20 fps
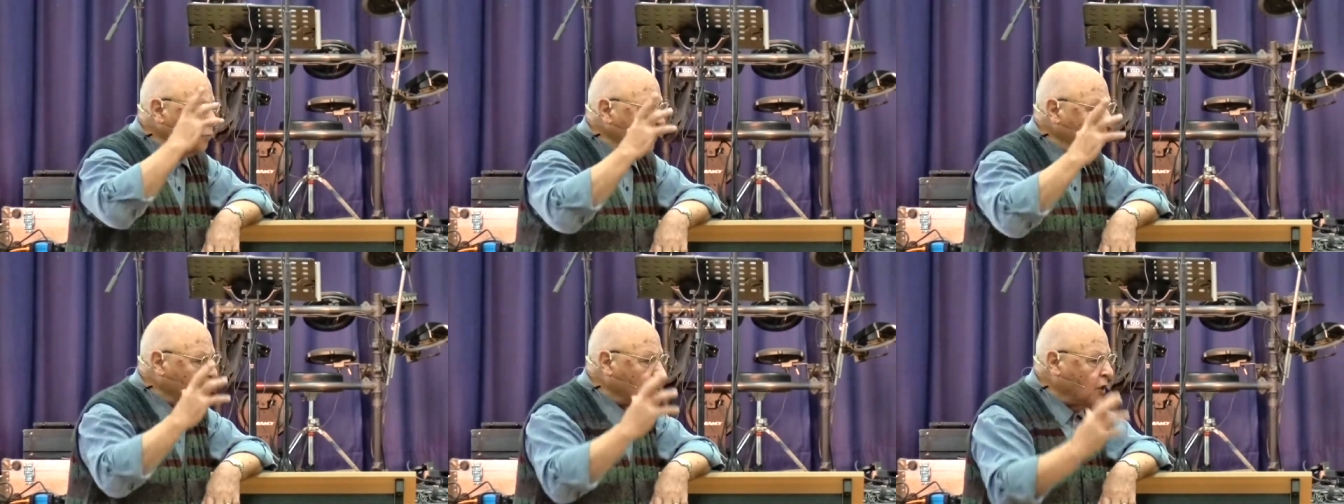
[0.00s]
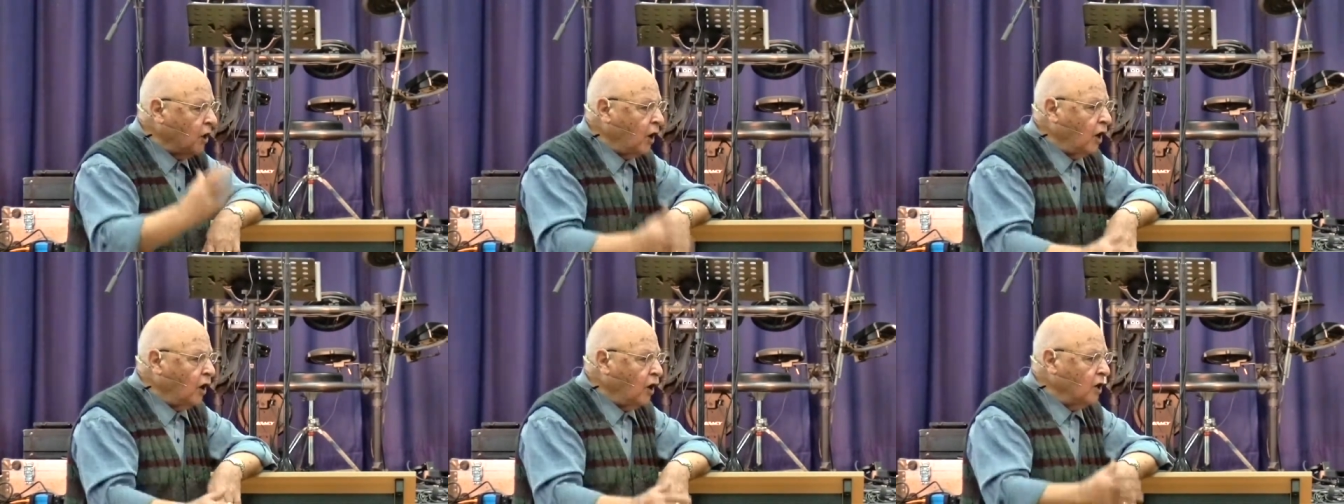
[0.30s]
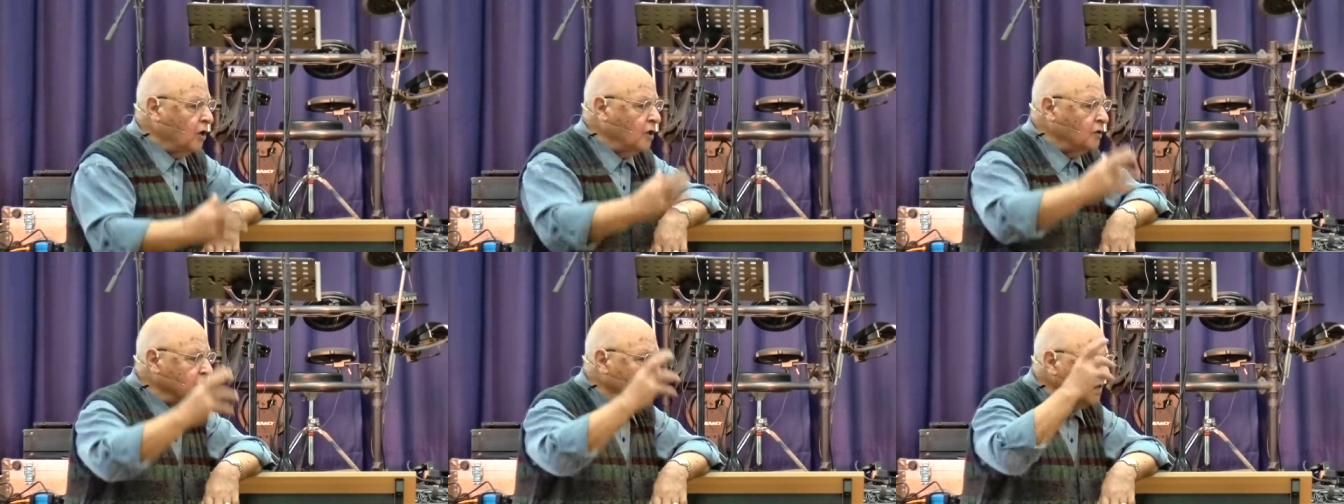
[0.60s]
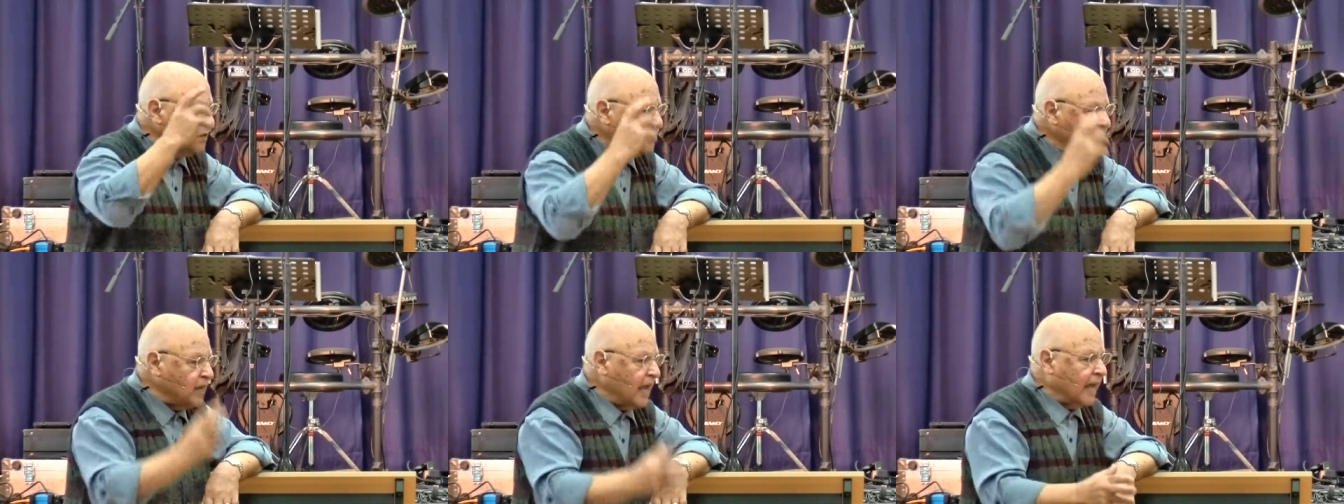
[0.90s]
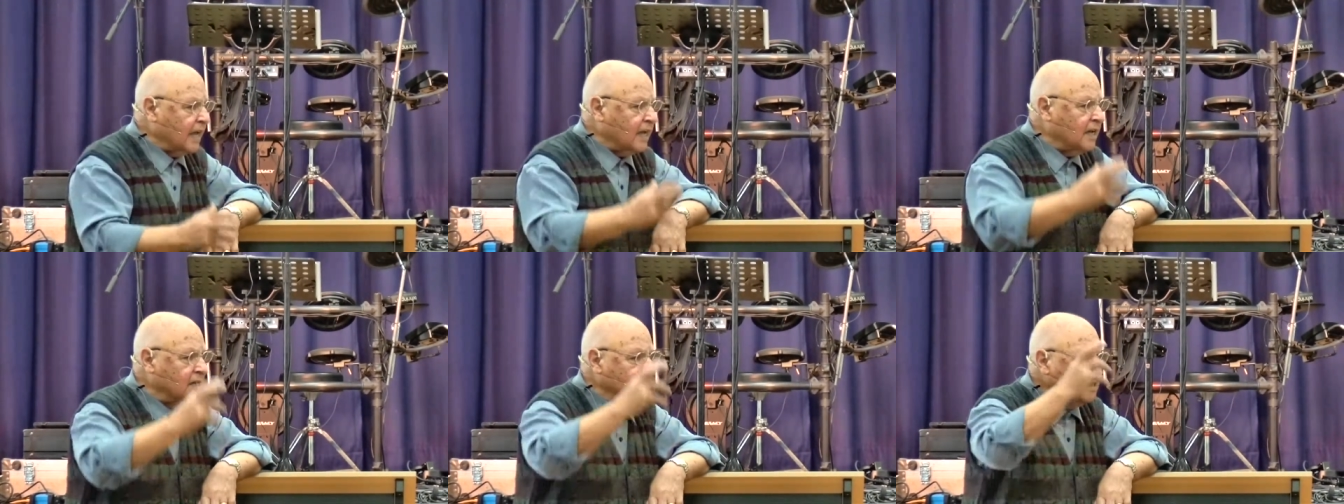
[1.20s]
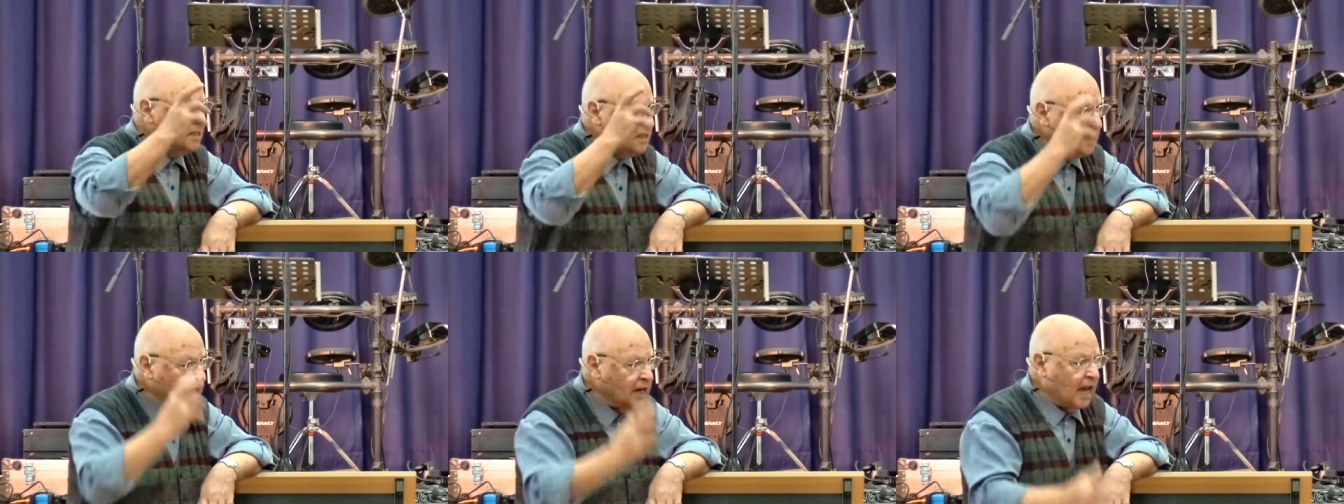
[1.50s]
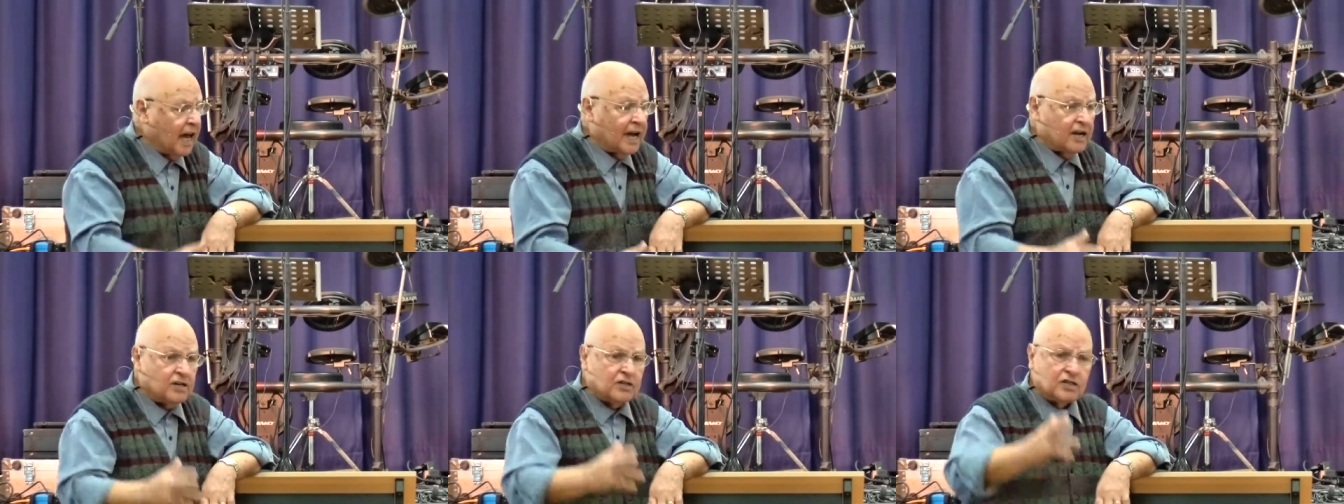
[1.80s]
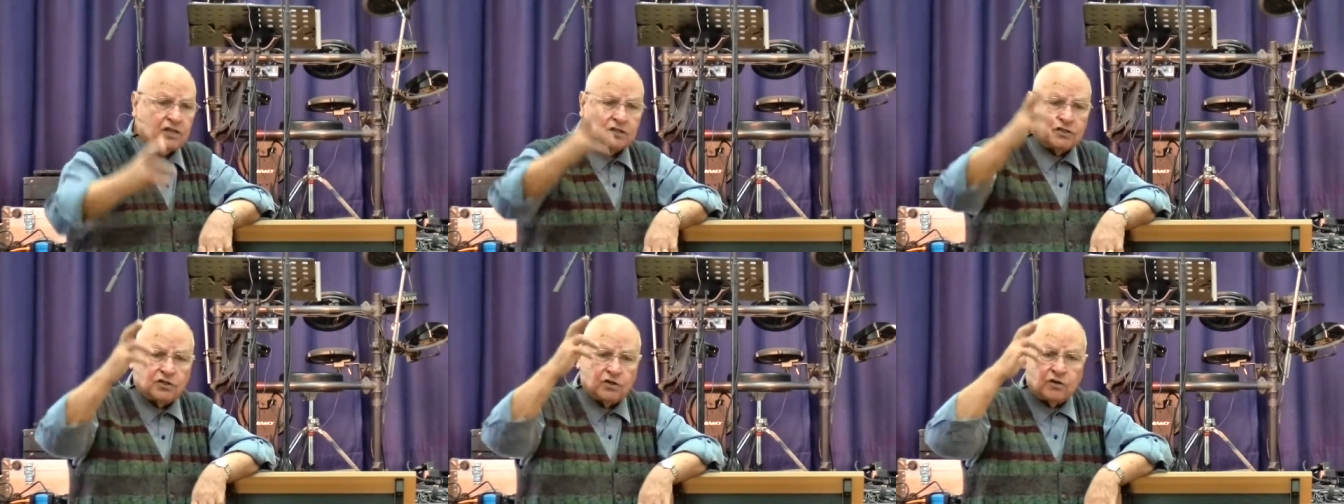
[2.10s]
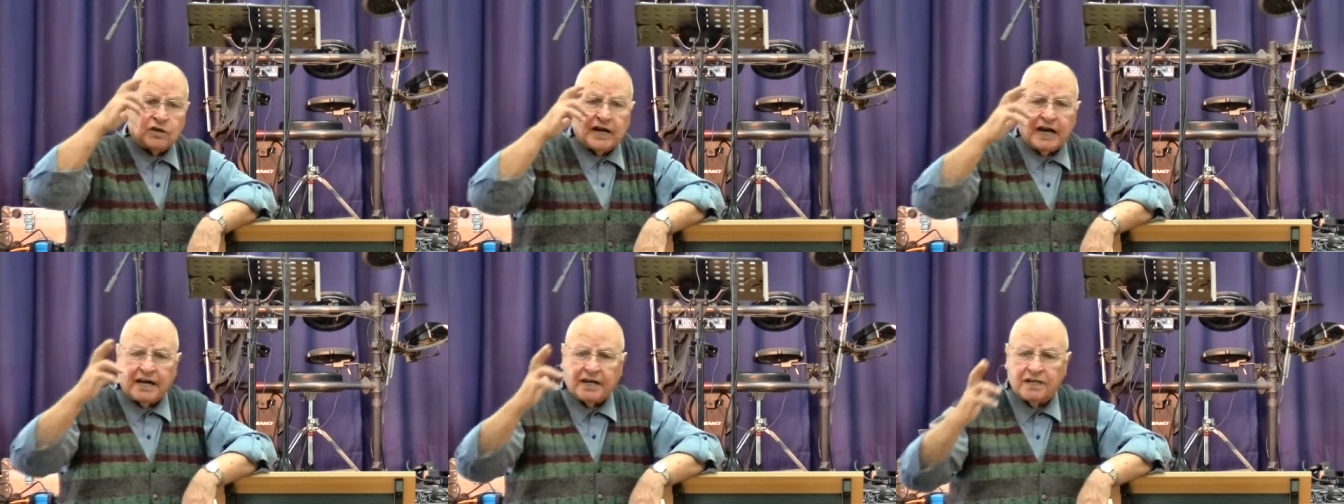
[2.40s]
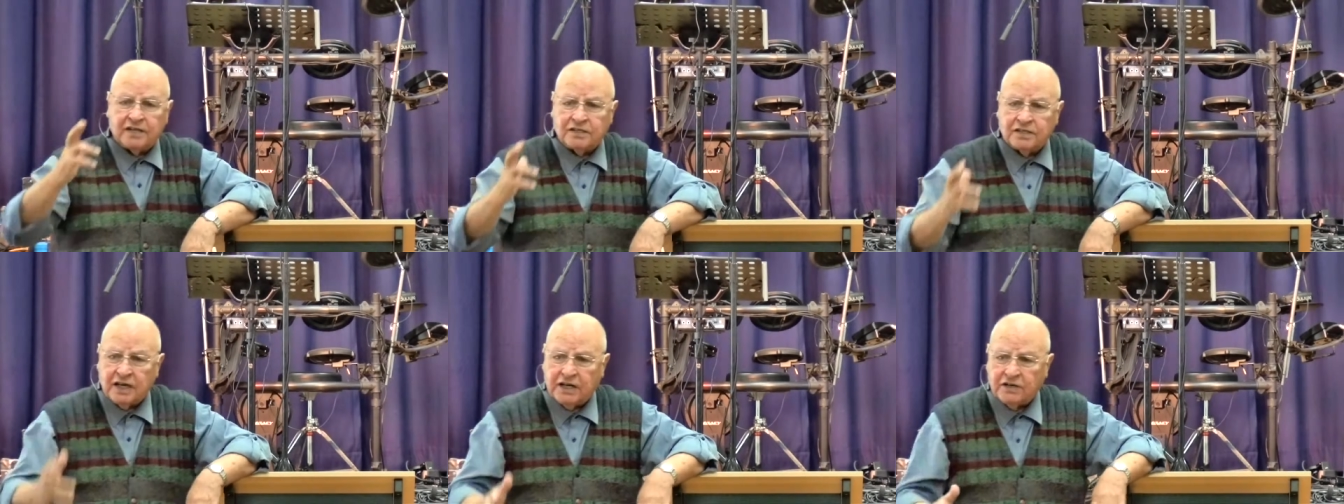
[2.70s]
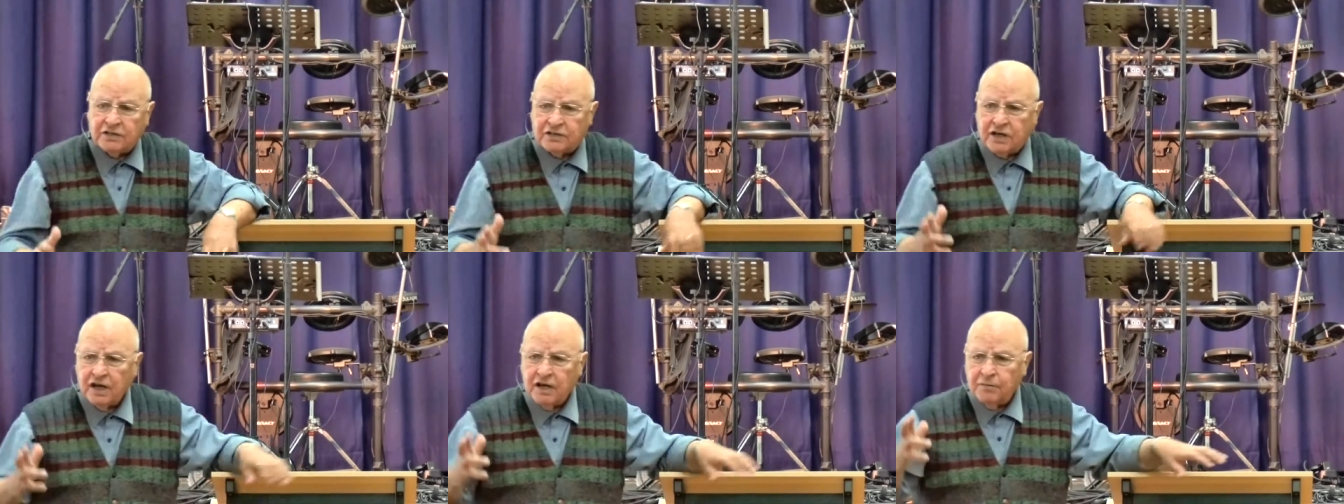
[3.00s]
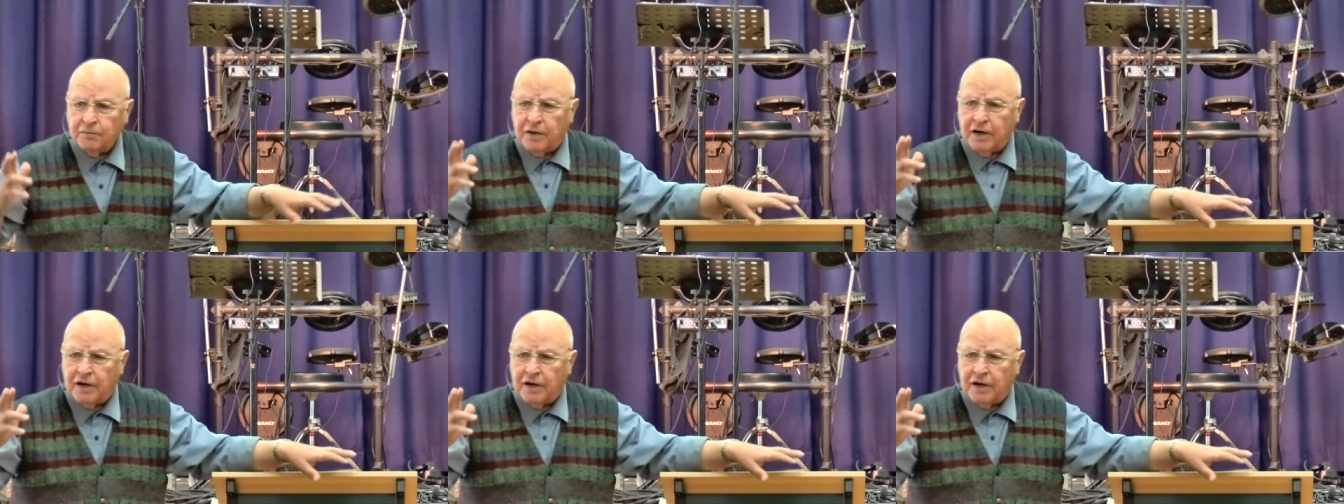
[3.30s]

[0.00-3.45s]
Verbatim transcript: we call the second largest organization.